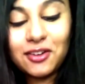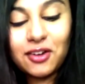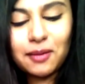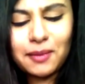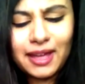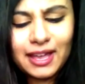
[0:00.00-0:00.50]

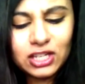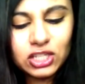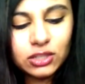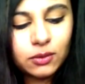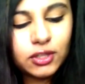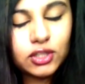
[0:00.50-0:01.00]
um, I
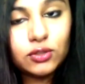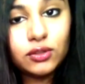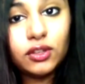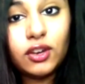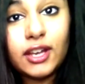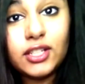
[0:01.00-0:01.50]
actually went to
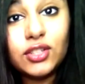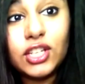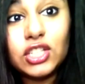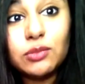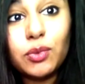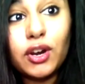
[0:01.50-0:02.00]
a
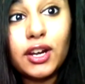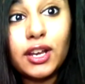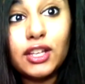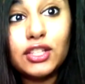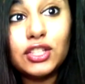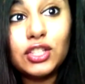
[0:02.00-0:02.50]
graduation party
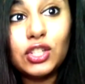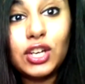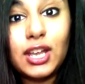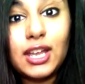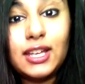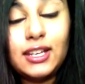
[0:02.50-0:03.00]

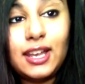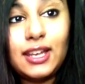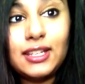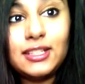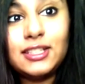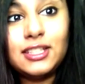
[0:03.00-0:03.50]
yesterday
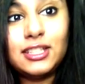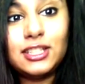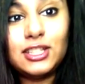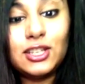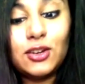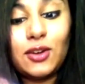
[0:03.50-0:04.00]
night,
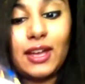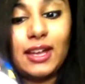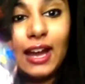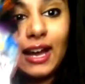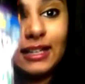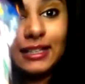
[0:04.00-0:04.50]
so I
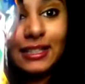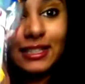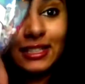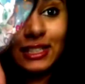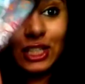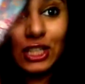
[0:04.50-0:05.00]
got
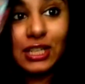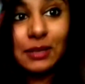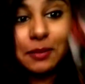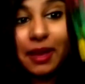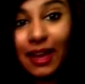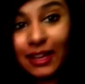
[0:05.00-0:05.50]
goodie
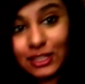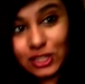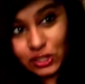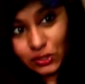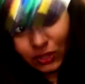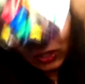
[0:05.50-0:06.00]
bags. So they're